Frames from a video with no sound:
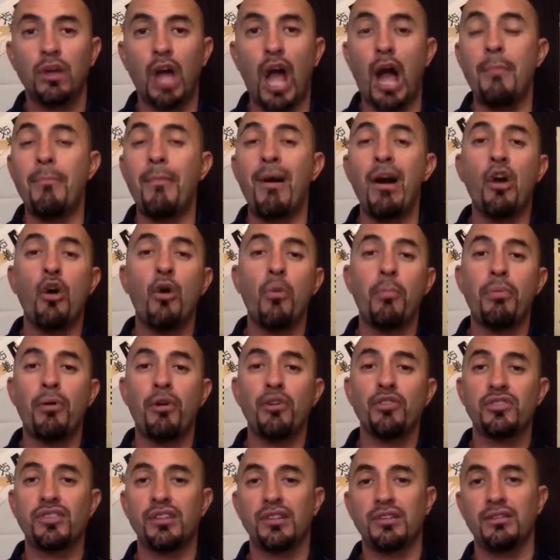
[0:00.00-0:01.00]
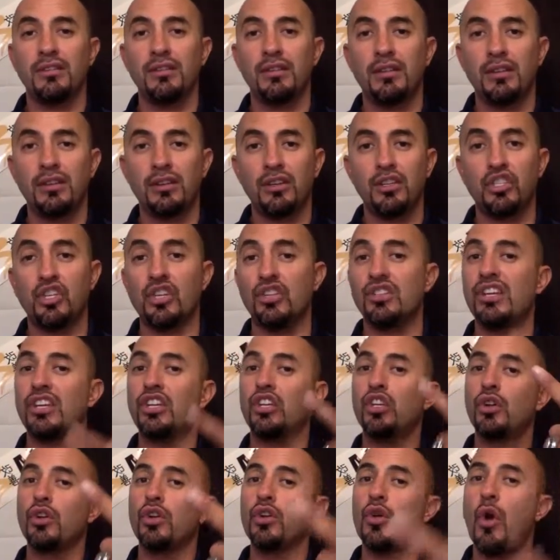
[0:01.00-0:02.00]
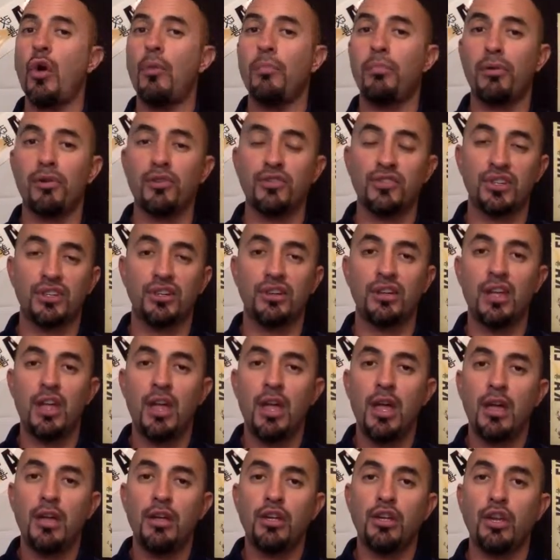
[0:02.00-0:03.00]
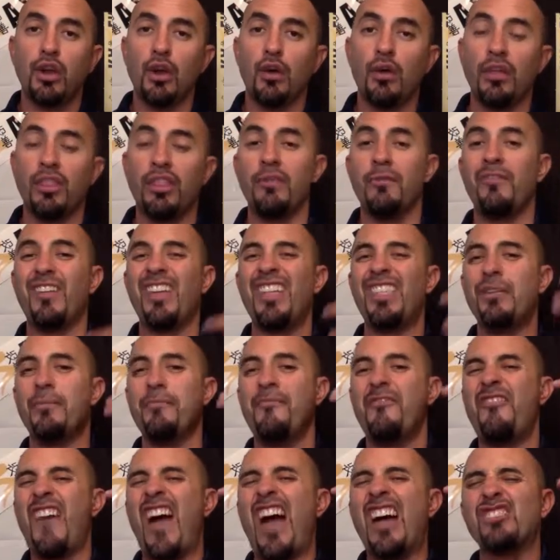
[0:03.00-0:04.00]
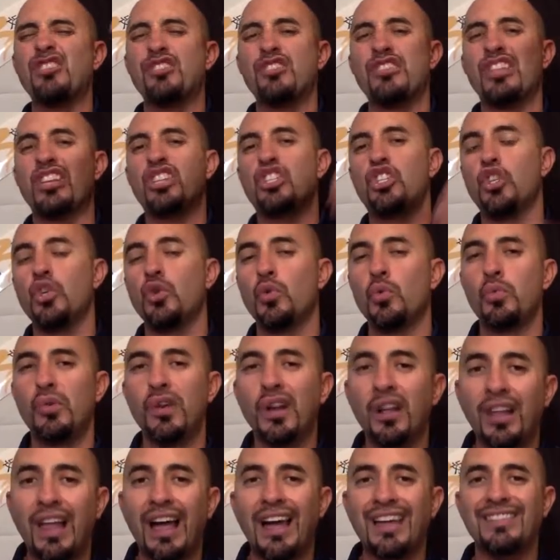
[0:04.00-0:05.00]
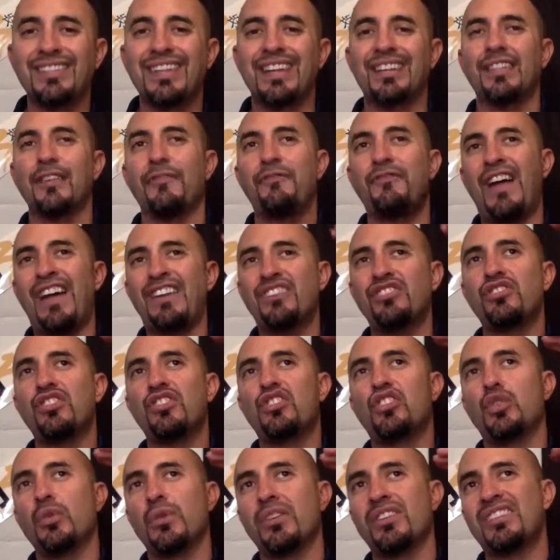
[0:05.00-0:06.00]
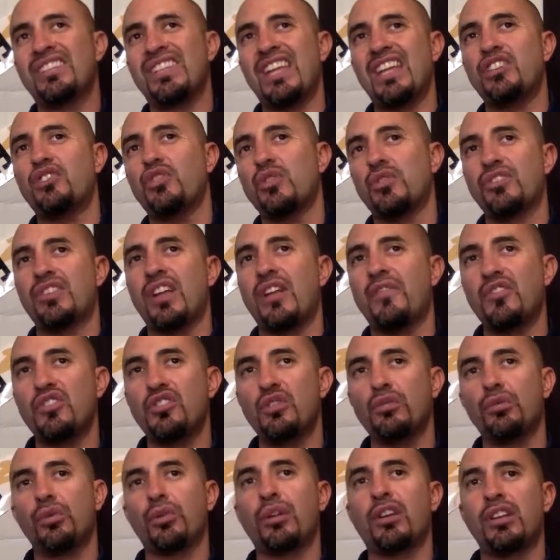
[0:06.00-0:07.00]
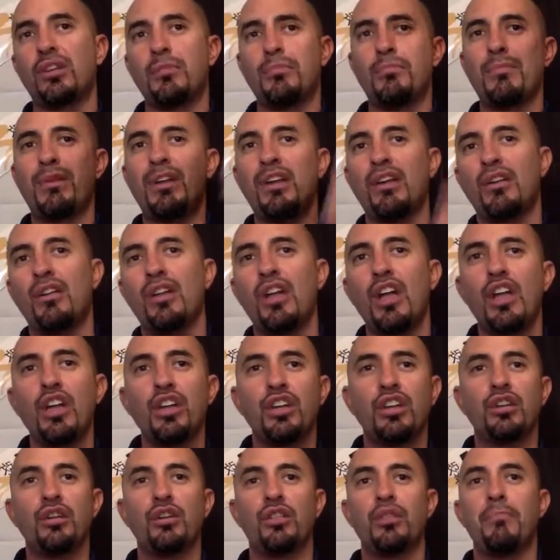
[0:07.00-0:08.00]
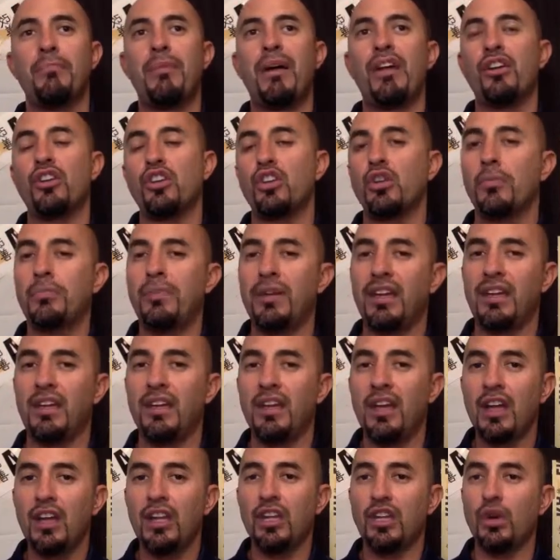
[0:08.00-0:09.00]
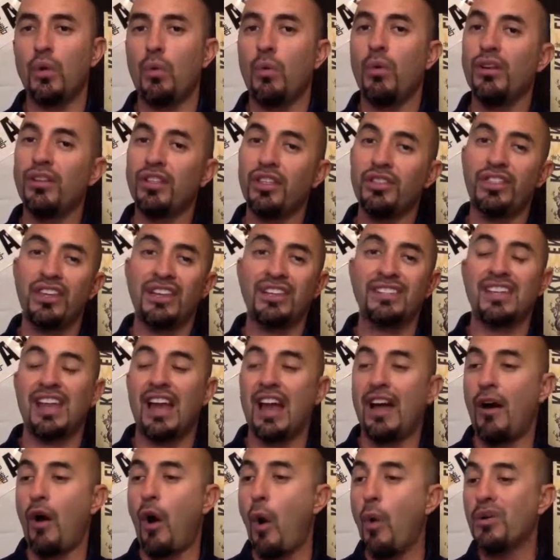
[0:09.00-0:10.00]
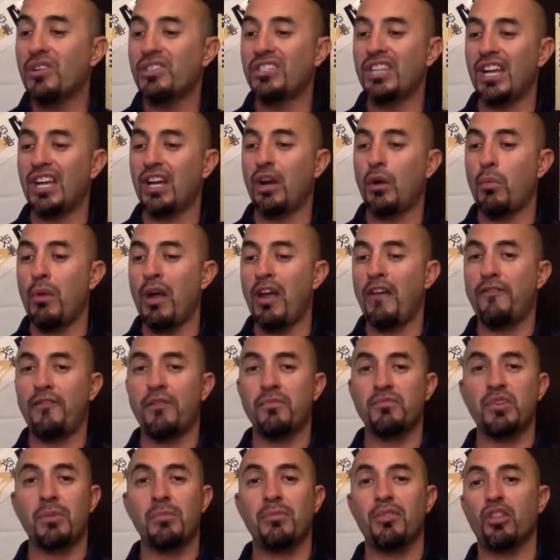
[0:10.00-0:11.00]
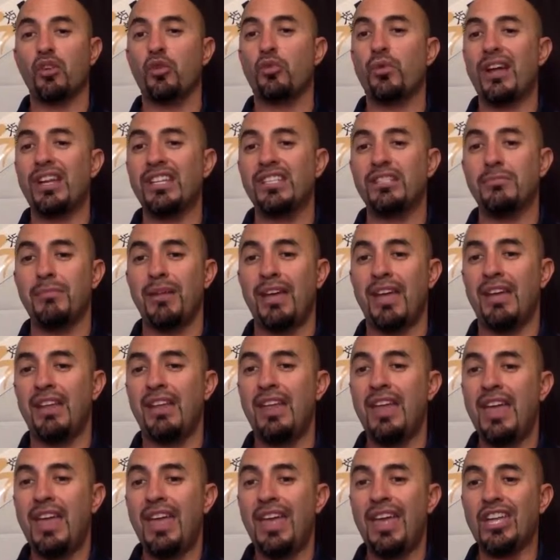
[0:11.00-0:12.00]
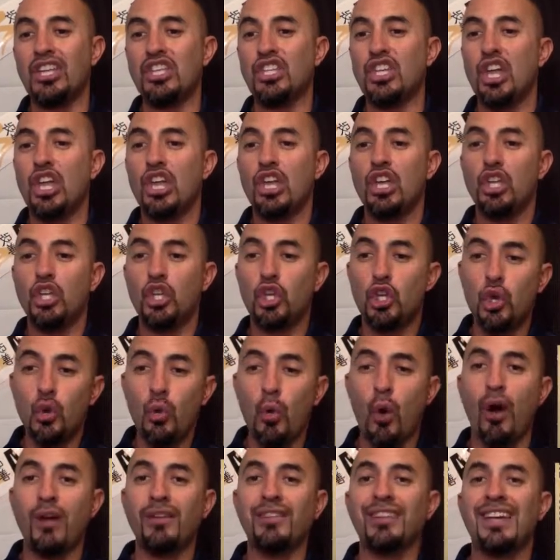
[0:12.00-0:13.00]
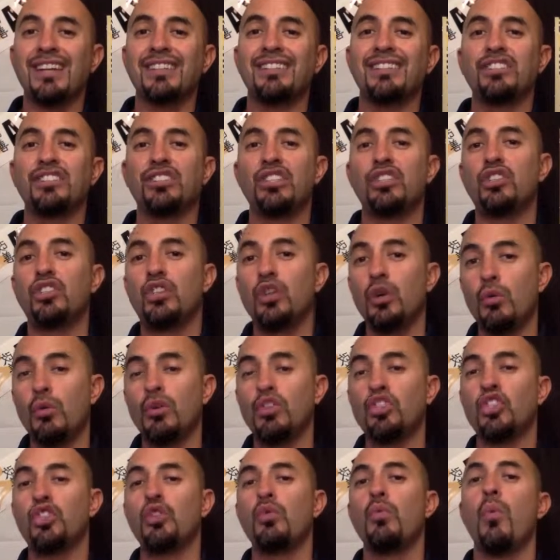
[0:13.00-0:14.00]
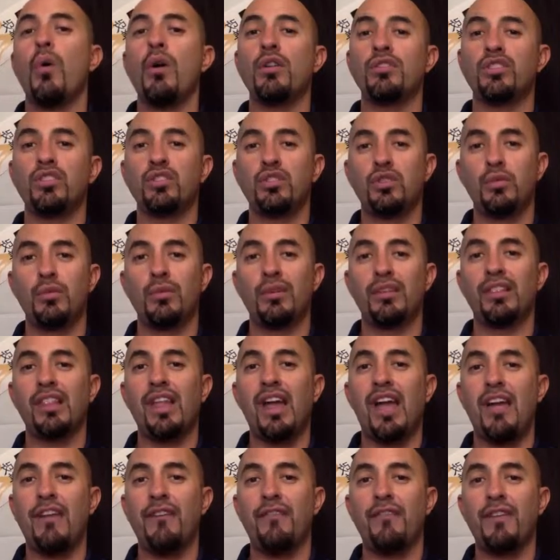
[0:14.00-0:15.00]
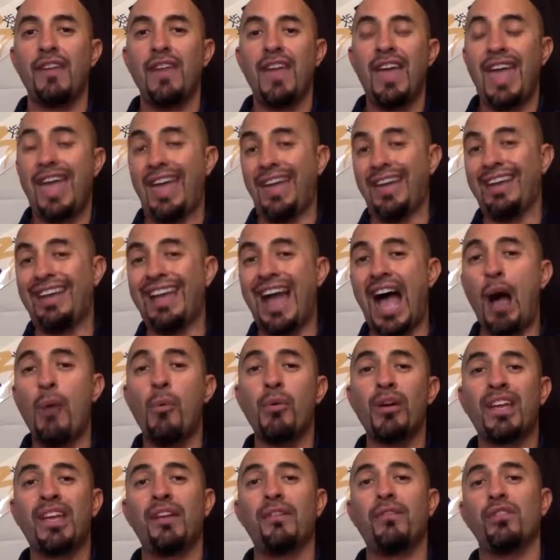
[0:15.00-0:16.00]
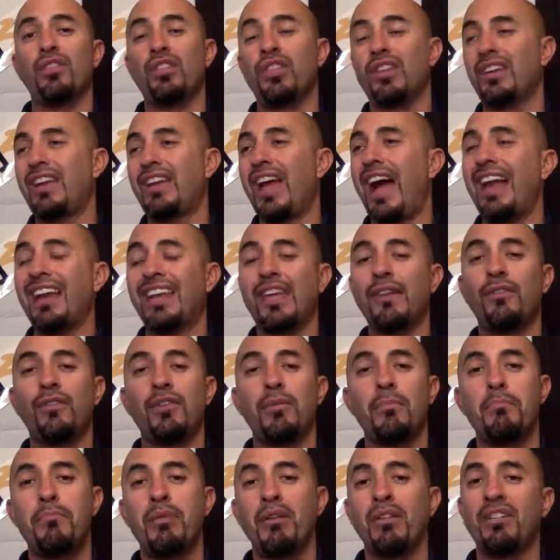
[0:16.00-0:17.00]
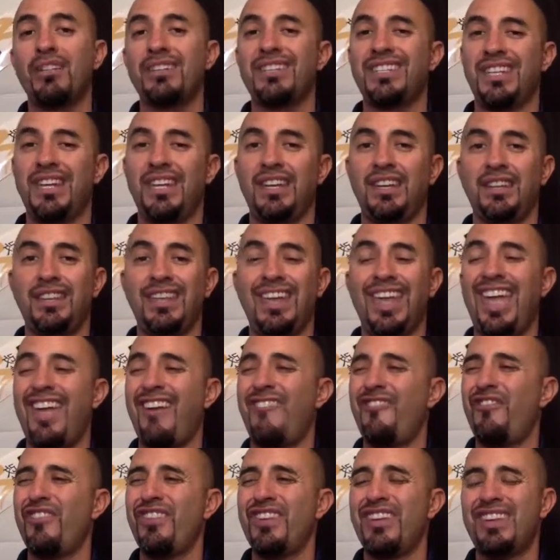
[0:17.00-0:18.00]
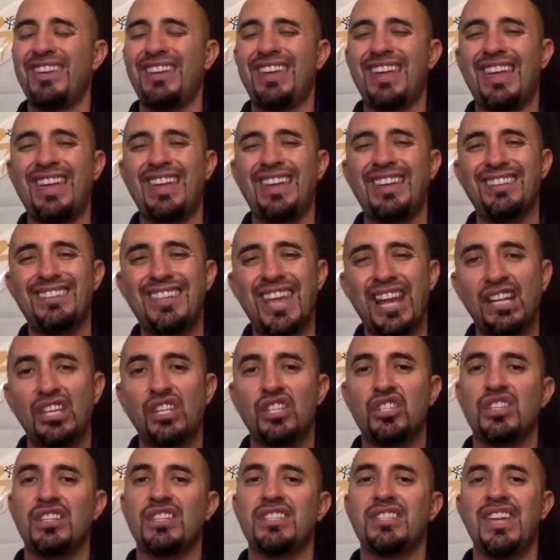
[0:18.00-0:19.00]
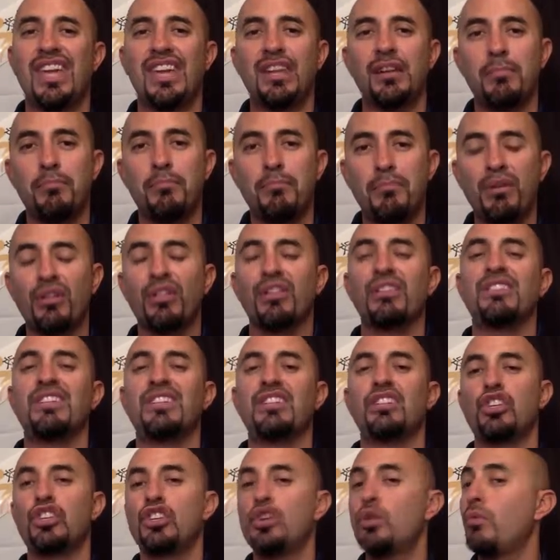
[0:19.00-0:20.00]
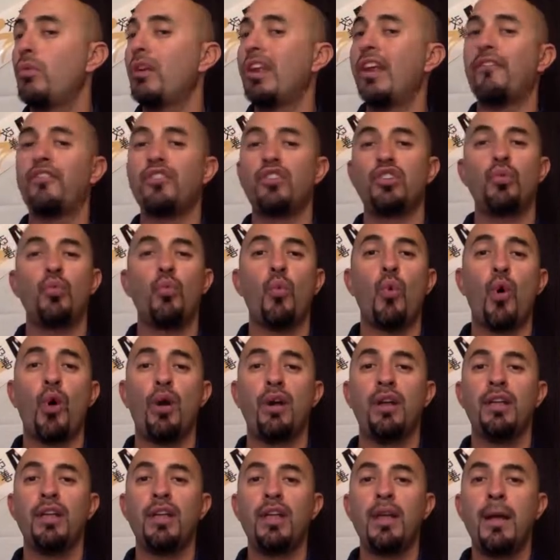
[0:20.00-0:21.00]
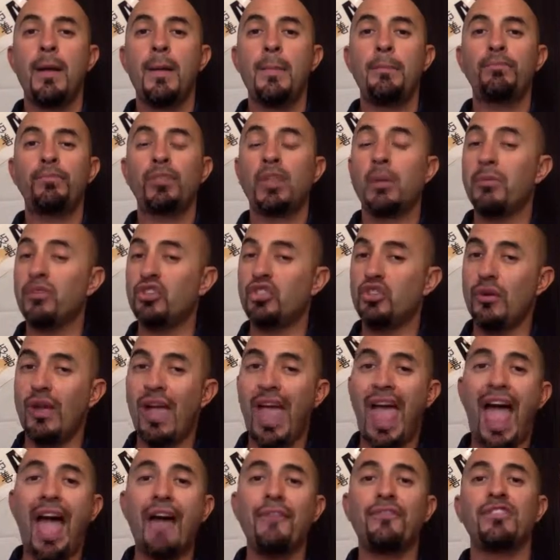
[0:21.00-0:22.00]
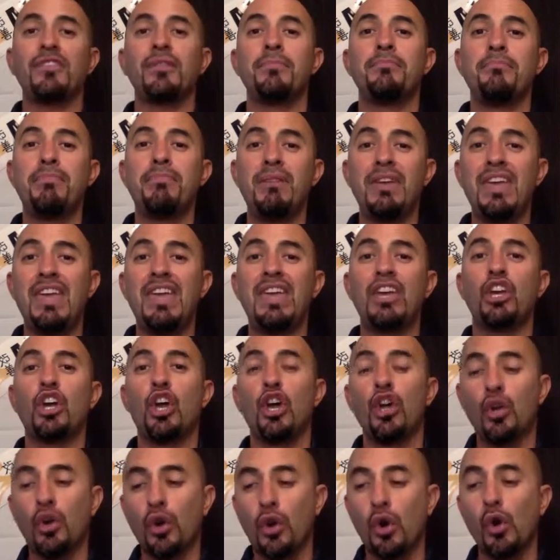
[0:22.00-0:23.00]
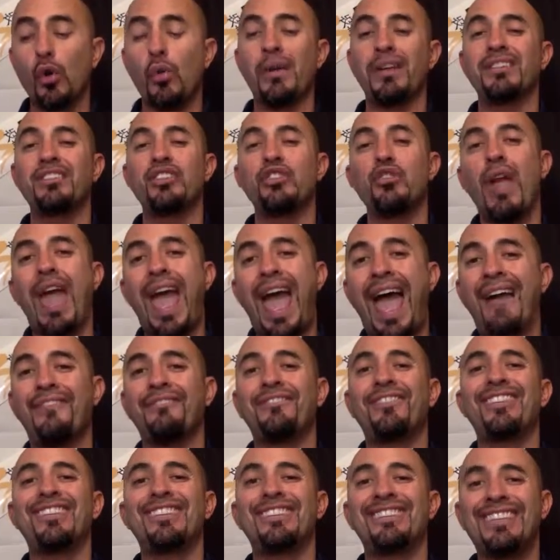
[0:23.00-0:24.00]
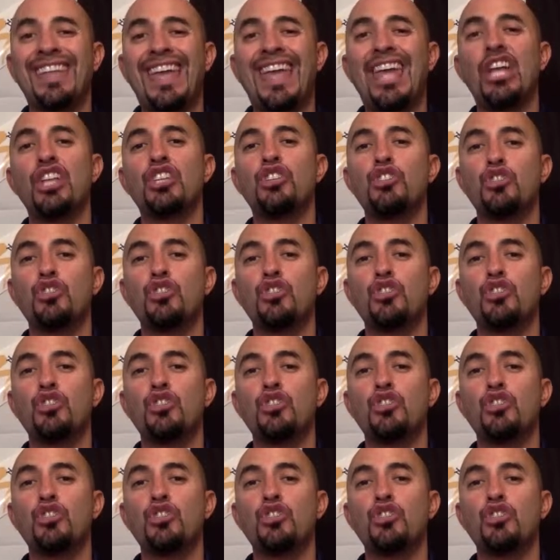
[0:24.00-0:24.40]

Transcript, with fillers: I'm my own person, just like you're your own person. You know, and the and the faster that you realize that, the faster that you assess yourself and you look in the mirror, you know, the better you'll be. You know, one of the things I always take away from some of the greats, man, is you are destined to do what you want to do in life. And God will give you the God given ability, the infinite intelligence and ability to do whatever you want. But you have to be congruent. You have to stay